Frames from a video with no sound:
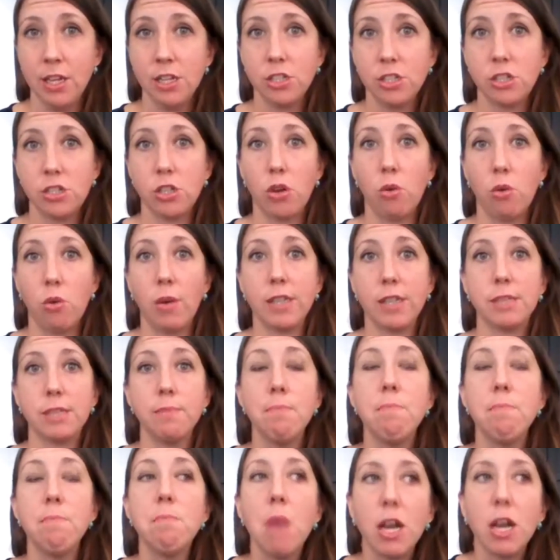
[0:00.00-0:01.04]
So as
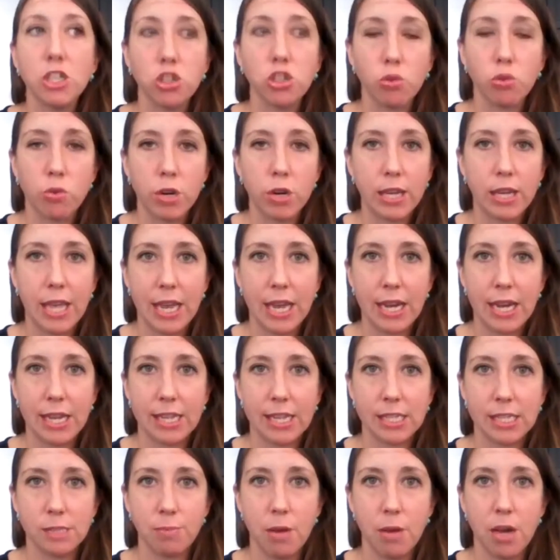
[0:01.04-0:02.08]
much
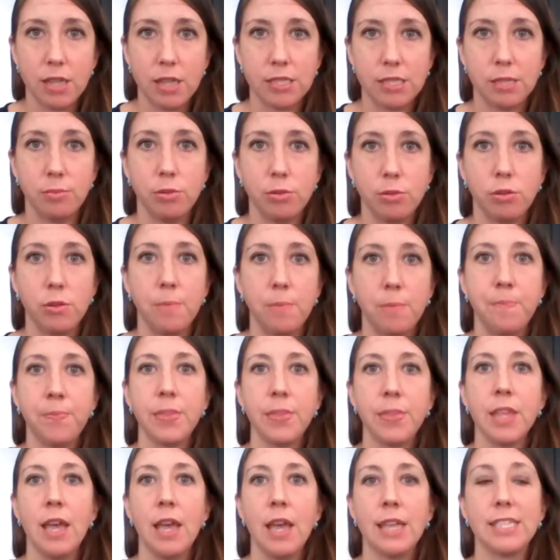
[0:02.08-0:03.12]
organic as possible,
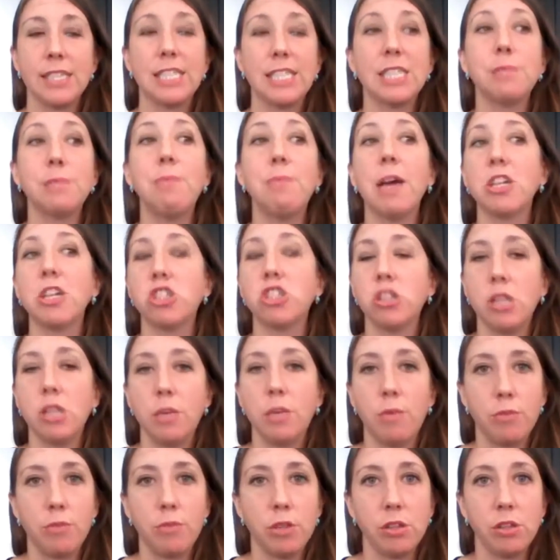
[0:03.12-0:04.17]
especially
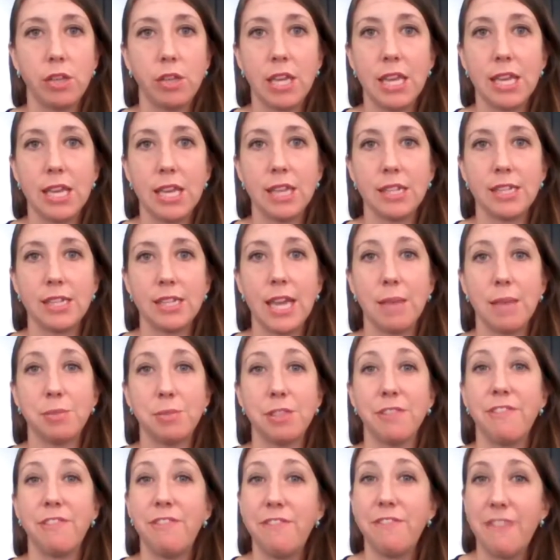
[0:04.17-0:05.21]
when we're looking at types
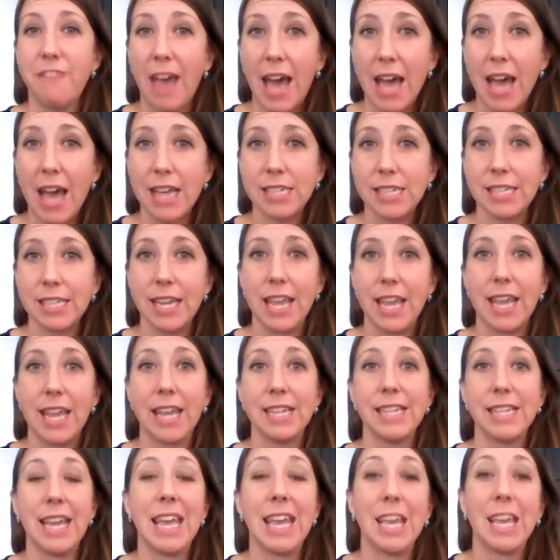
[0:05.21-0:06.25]
of fat
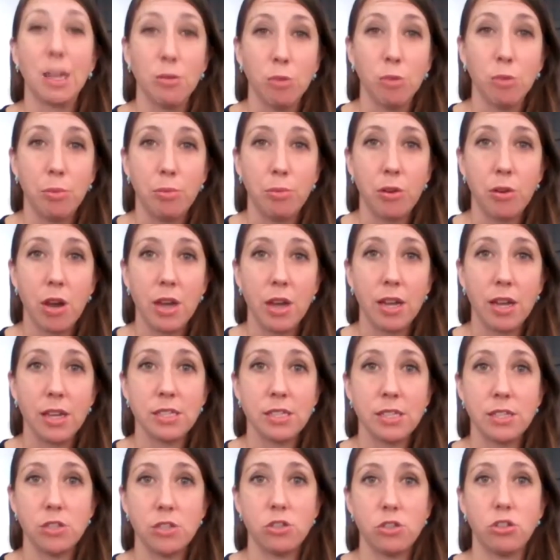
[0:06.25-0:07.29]
and animal
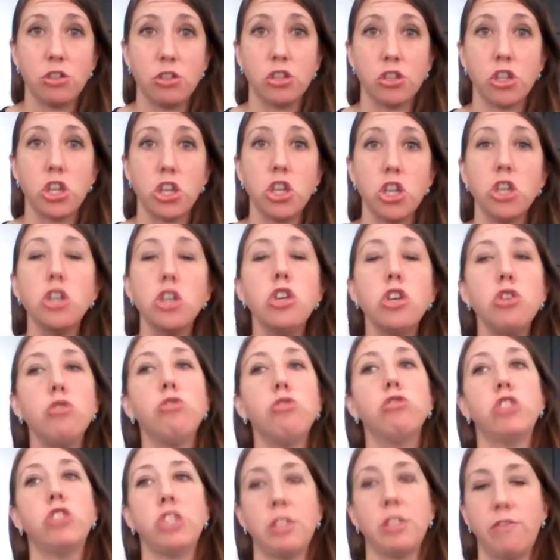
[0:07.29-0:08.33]
products. So there's a
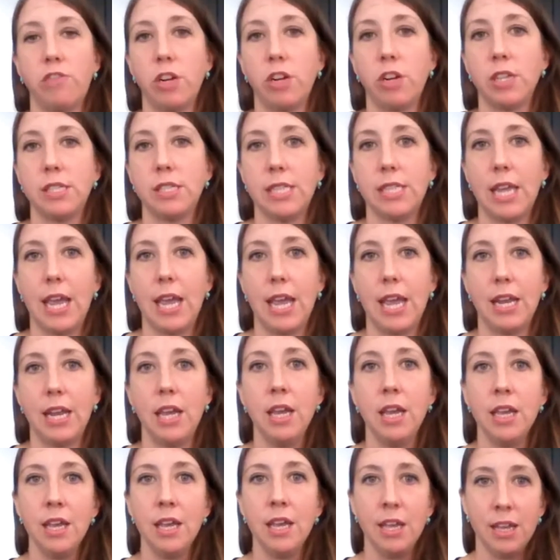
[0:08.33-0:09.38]
huge difference in
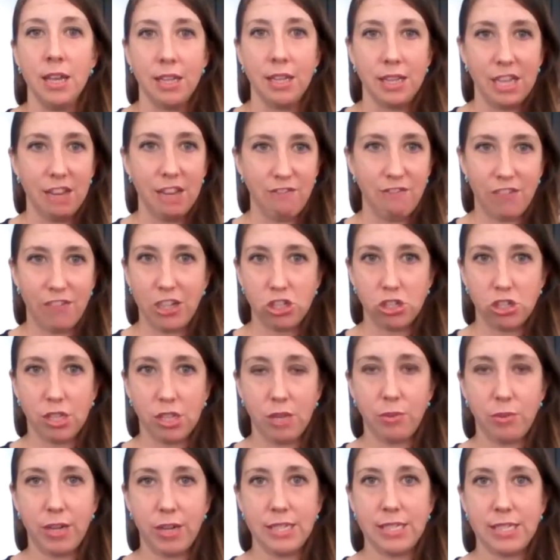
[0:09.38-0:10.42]

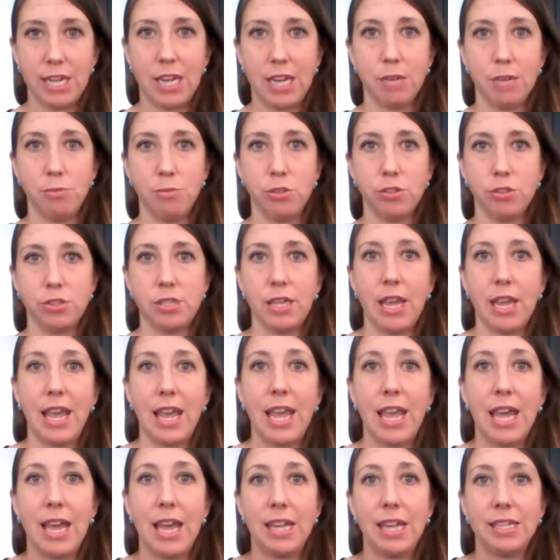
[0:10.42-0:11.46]
conventionally raised animals
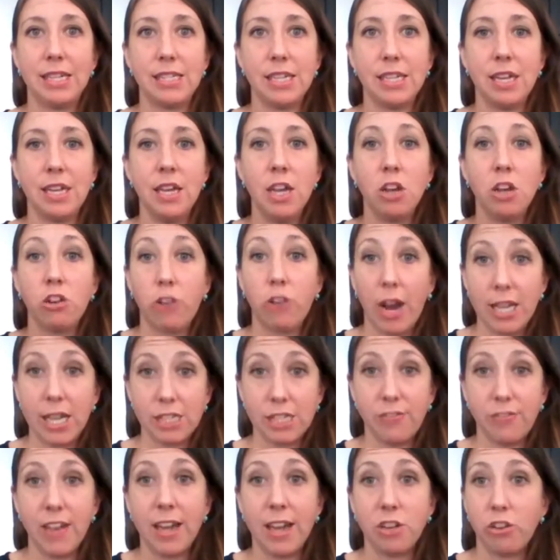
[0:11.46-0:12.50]
and
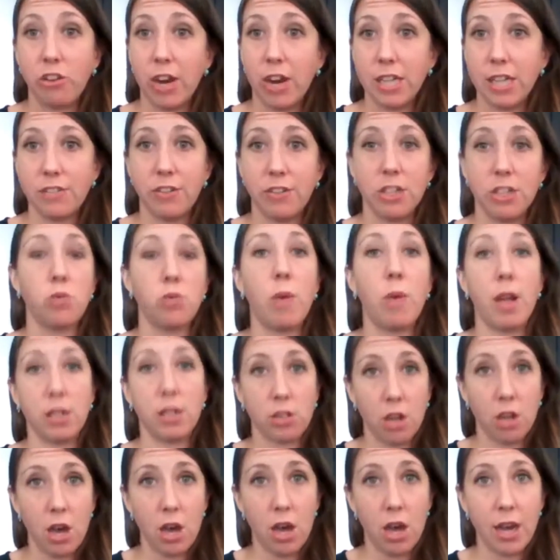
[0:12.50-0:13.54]
grass-fed, grass-finished,
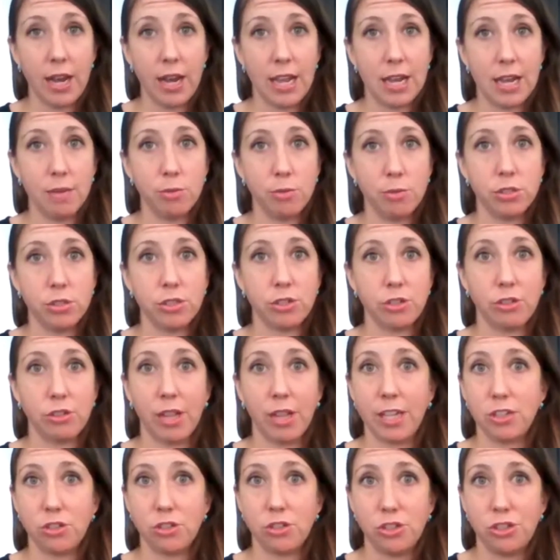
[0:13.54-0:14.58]
wild-caught animals. They're
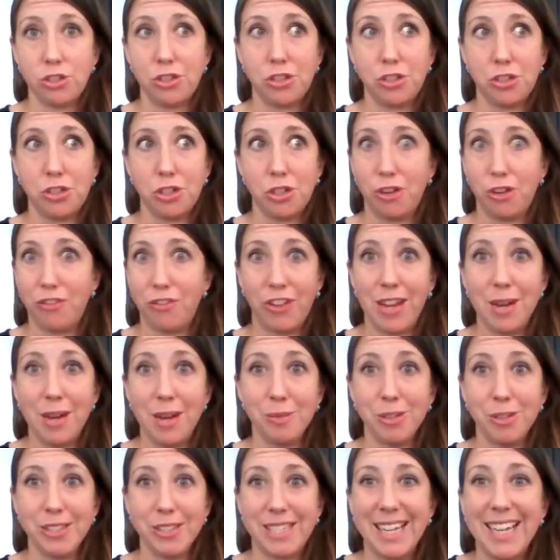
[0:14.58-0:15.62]
like two different
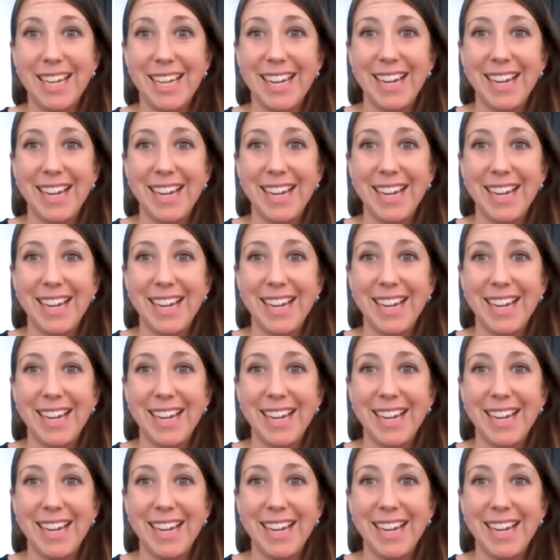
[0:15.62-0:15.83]
animals.